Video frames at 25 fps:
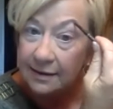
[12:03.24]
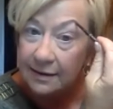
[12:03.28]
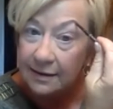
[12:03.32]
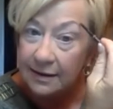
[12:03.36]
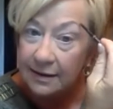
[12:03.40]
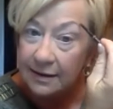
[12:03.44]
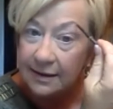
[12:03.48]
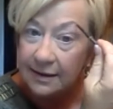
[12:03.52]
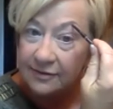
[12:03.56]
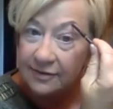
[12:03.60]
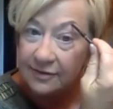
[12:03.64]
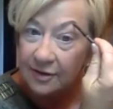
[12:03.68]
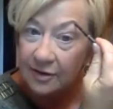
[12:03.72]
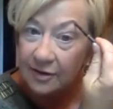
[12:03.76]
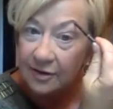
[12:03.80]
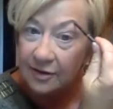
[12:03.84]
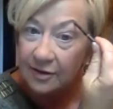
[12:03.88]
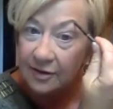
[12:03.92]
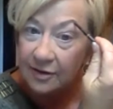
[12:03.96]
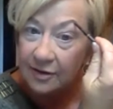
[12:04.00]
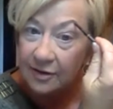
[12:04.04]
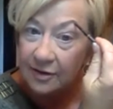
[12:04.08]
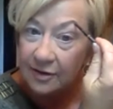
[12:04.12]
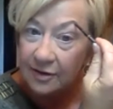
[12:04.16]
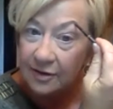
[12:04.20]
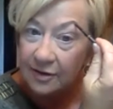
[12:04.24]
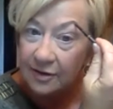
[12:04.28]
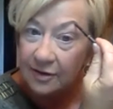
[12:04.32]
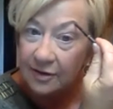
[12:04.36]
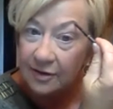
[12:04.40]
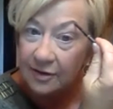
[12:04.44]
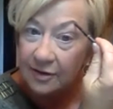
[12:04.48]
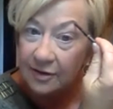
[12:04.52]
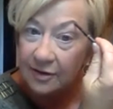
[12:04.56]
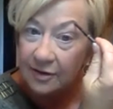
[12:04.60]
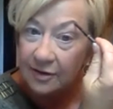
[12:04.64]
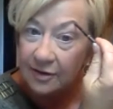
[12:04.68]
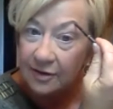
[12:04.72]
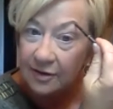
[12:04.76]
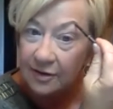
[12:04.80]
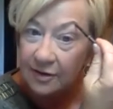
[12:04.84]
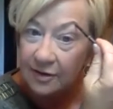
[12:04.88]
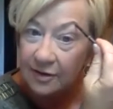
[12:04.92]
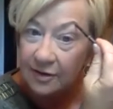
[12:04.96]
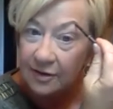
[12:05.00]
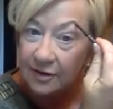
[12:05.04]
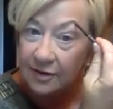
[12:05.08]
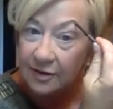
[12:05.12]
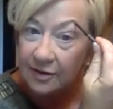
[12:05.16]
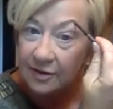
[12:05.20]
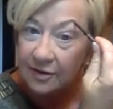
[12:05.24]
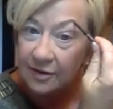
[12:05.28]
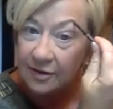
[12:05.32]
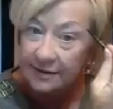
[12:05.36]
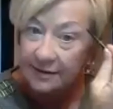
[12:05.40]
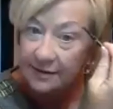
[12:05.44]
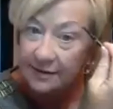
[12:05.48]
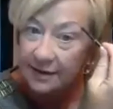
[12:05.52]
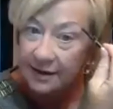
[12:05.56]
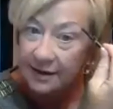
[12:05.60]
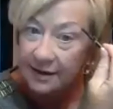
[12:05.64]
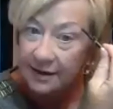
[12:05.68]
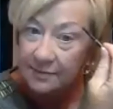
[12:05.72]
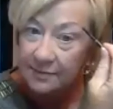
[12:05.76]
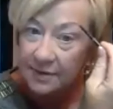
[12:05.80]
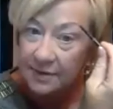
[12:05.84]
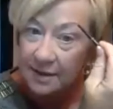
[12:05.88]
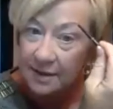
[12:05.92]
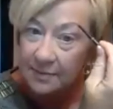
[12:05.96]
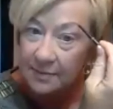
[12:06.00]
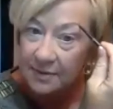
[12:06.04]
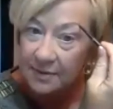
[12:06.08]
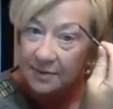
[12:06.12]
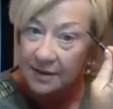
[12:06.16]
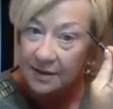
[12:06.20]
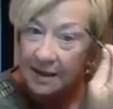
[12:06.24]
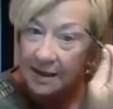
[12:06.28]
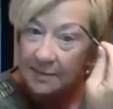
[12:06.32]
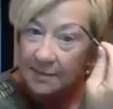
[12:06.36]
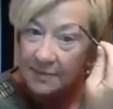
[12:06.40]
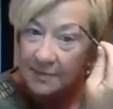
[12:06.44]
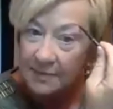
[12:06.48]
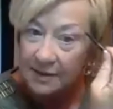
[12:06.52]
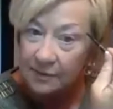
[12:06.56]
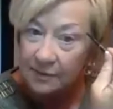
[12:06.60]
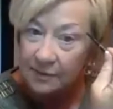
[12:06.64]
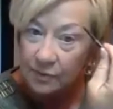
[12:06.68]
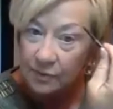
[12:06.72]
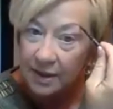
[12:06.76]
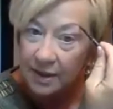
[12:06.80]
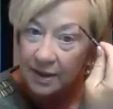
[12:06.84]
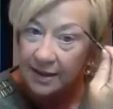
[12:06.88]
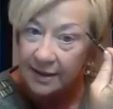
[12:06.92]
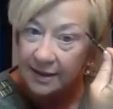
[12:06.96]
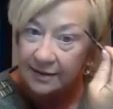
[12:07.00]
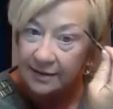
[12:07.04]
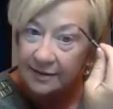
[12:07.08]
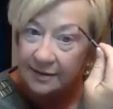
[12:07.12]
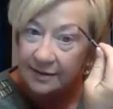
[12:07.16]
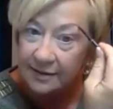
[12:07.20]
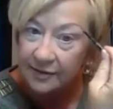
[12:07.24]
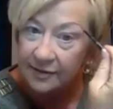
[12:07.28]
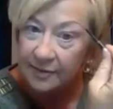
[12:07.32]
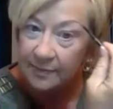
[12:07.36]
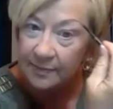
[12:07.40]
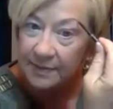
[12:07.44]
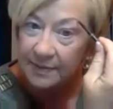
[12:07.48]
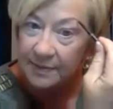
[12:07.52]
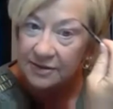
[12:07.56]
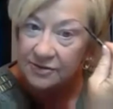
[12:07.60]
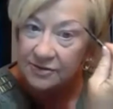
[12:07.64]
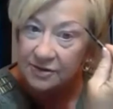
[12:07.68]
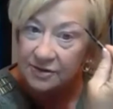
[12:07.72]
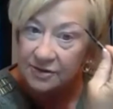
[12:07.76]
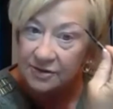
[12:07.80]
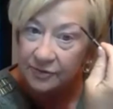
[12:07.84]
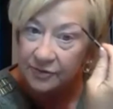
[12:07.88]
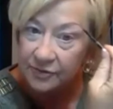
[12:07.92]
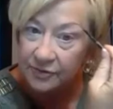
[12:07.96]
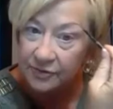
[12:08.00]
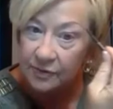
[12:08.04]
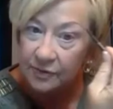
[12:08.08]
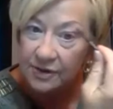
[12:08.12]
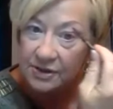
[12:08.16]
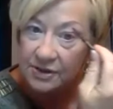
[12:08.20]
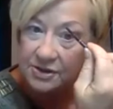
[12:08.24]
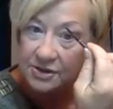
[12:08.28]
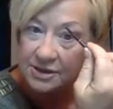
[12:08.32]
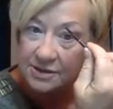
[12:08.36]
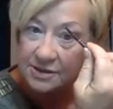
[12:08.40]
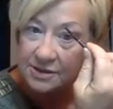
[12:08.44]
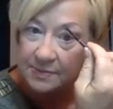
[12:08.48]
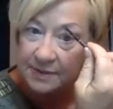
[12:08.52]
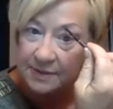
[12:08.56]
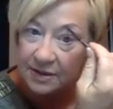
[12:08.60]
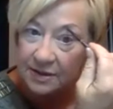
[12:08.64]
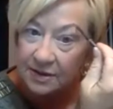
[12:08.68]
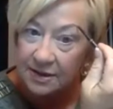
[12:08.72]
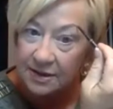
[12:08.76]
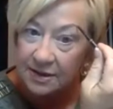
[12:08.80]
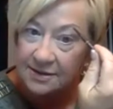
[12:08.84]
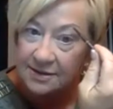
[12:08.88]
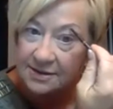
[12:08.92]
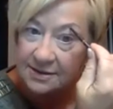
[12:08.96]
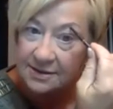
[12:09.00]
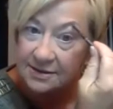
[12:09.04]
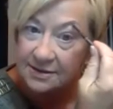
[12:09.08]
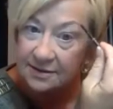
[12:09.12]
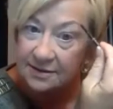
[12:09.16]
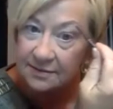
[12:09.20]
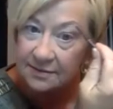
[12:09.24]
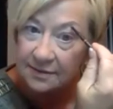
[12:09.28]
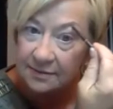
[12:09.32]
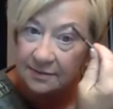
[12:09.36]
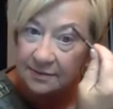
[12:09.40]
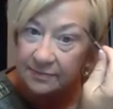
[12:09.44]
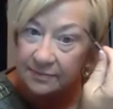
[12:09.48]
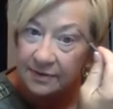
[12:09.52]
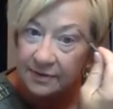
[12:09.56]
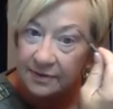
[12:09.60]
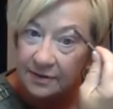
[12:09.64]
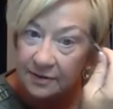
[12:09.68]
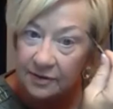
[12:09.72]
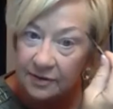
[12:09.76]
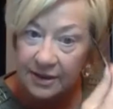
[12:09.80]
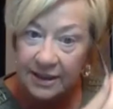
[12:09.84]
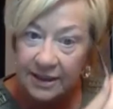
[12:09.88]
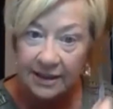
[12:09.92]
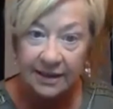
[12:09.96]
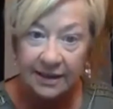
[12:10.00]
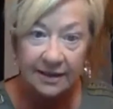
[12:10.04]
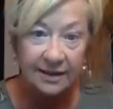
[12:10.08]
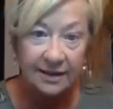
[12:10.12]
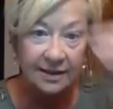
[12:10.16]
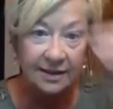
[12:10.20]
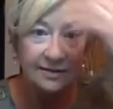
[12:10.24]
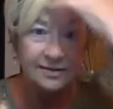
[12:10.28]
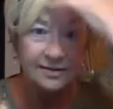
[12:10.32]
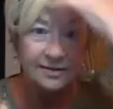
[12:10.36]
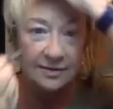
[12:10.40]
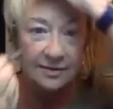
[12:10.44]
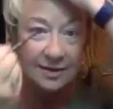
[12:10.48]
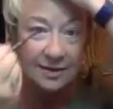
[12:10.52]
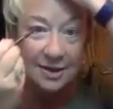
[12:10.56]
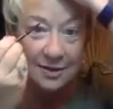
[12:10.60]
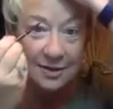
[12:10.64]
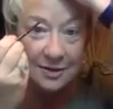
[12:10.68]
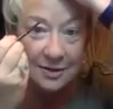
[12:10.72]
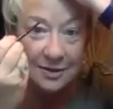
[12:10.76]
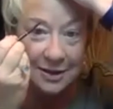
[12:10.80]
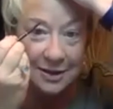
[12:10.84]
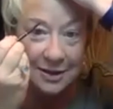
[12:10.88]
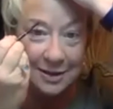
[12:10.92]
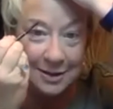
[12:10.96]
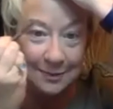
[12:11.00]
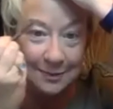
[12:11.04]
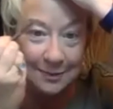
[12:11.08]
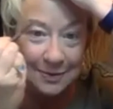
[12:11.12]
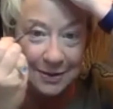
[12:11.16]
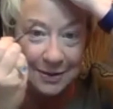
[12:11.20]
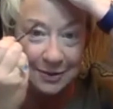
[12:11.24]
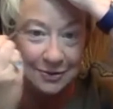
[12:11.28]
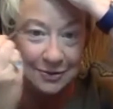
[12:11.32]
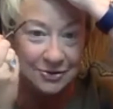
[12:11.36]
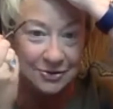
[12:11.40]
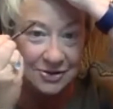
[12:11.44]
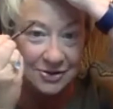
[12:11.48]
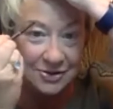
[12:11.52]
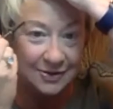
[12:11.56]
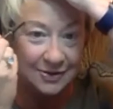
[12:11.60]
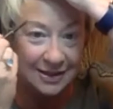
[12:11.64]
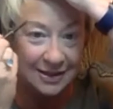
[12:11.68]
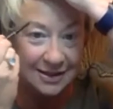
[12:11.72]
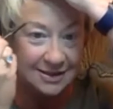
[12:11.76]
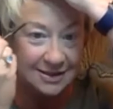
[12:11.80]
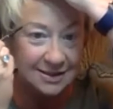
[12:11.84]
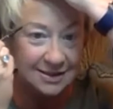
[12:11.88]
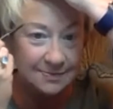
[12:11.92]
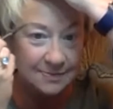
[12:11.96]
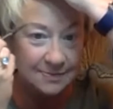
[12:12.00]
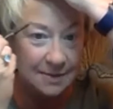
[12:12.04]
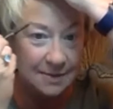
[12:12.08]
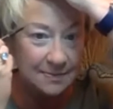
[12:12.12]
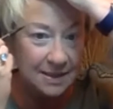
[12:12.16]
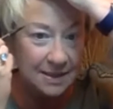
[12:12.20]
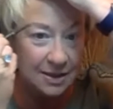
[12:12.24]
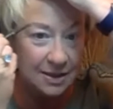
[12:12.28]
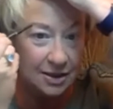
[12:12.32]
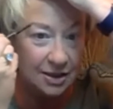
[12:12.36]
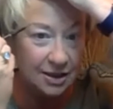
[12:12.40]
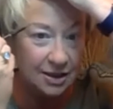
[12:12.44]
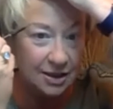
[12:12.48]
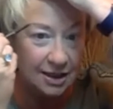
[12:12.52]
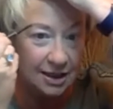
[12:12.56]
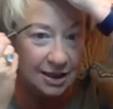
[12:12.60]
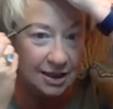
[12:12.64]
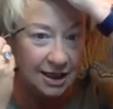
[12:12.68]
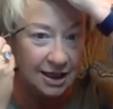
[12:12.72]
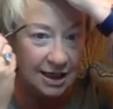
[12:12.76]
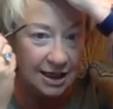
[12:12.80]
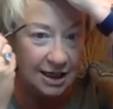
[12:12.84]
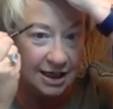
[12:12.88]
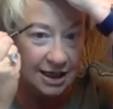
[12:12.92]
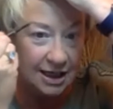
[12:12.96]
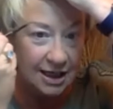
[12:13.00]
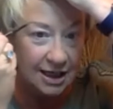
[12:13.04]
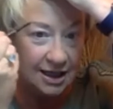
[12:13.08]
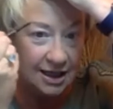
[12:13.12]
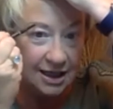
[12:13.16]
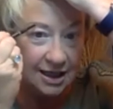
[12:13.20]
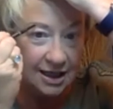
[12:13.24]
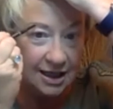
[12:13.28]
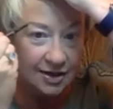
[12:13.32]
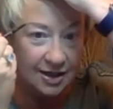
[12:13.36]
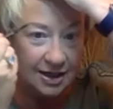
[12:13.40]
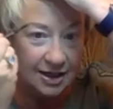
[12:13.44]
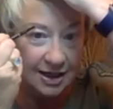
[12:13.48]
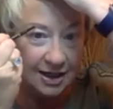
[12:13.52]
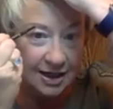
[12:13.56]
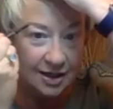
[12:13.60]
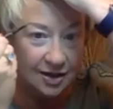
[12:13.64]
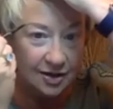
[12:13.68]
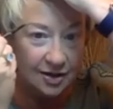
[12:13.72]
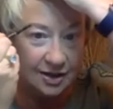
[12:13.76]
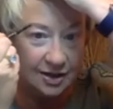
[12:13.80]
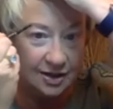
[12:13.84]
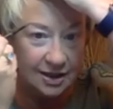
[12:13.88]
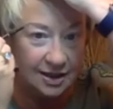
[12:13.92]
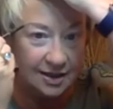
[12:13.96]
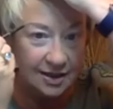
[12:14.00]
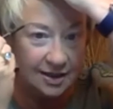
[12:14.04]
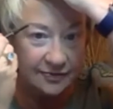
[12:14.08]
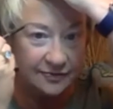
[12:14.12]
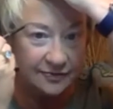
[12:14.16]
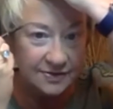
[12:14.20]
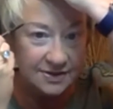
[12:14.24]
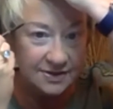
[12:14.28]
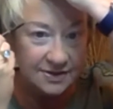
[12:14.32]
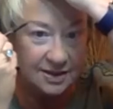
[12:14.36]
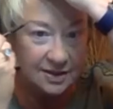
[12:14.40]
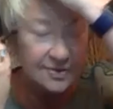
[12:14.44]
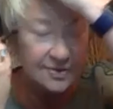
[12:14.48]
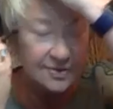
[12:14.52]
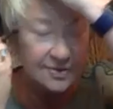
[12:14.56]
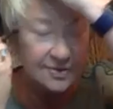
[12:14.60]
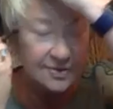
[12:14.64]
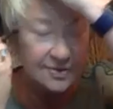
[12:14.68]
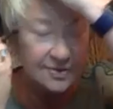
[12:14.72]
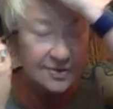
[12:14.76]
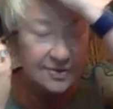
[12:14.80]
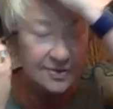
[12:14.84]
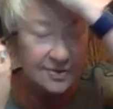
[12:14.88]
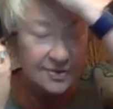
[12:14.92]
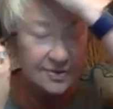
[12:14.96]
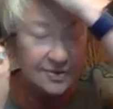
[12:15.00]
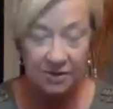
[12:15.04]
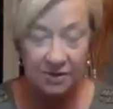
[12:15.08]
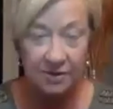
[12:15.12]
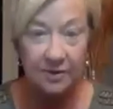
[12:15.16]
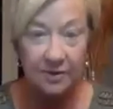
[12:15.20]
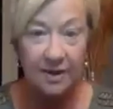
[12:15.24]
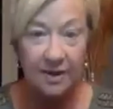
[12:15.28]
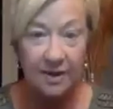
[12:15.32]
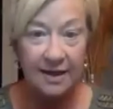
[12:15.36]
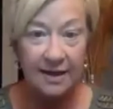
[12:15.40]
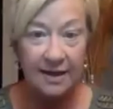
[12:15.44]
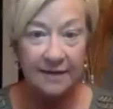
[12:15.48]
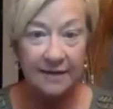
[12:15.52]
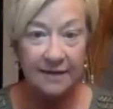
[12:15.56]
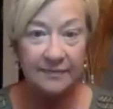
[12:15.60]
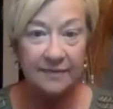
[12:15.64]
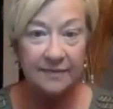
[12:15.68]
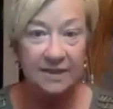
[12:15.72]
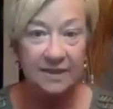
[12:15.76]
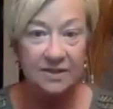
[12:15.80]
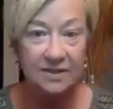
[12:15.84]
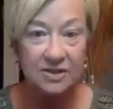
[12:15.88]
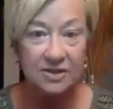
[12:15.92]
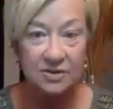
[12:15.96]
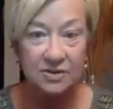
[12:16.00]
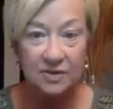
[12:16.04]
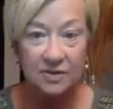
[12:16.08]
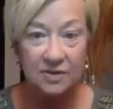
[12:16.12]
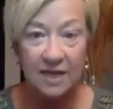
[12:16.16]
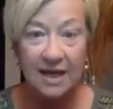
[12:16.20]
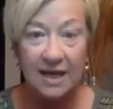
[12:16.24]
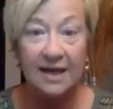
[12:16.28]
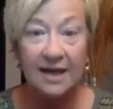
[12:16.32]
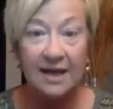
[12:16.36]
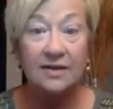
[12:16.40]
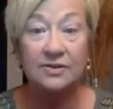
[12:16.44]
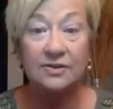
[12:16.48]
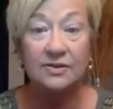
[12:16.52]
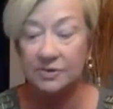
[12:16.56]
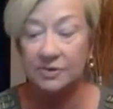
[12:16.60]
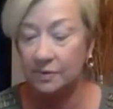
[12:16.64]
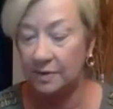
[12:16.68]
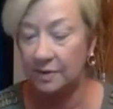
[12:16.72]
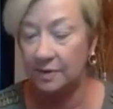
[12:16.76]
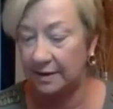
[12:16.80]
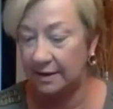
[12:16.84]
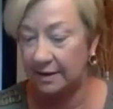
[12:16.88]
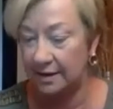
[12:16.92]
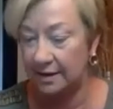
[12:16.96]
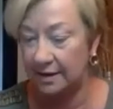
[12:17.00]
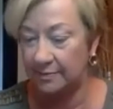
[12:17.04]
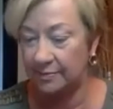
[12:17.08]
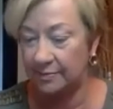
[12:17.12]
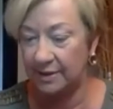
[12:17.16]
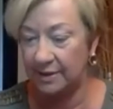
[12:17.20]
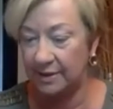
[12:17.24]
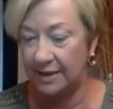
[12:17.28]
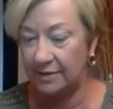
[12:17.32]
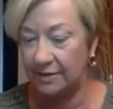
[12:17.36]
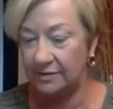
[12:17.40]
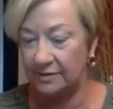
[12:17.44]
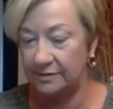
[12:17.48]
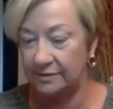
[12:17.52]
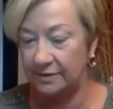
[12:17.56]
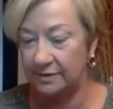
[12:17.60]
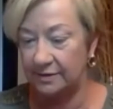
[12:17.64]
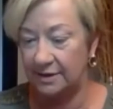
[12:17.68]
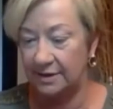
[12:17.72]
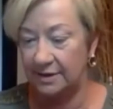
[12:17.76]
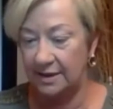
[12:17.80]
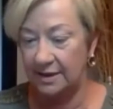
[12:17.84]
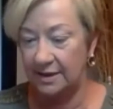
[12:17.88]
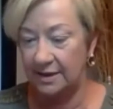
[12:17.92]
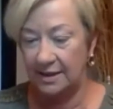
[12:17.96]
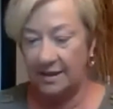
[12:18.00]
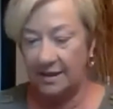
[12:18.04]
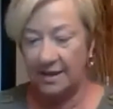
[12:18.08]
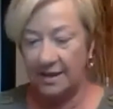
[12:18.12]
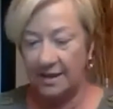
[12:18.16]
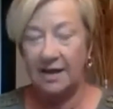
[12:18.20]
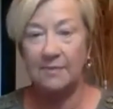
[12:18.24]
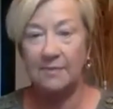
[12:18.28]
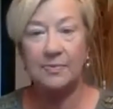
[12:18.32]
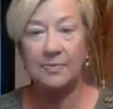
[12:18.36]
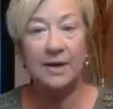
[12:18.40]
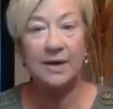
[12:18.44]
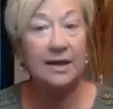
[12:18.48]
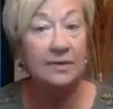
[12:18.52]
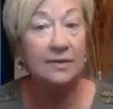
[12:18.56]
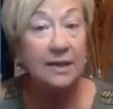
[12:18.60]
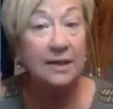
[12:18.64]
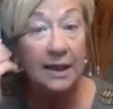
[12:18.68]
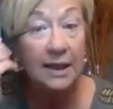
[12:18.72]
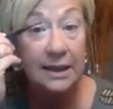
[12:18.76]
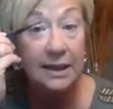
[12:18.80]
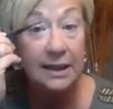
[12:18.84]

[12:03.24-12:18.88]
It's our tools. I'm going to run the pencil through it just because looking in the computer screen as in my mirror, they're not long enough. So yeah, I will do in July. I'll do a brow night,